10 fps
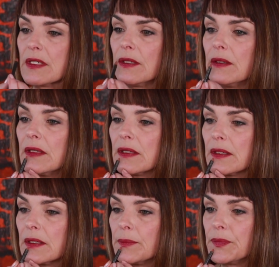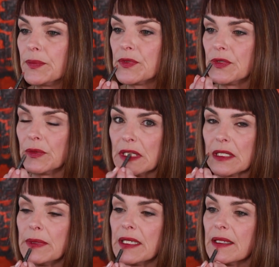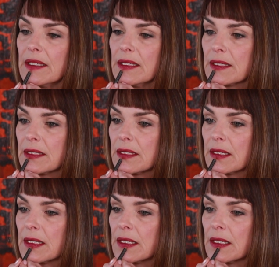So I'm going to do a little bit of this.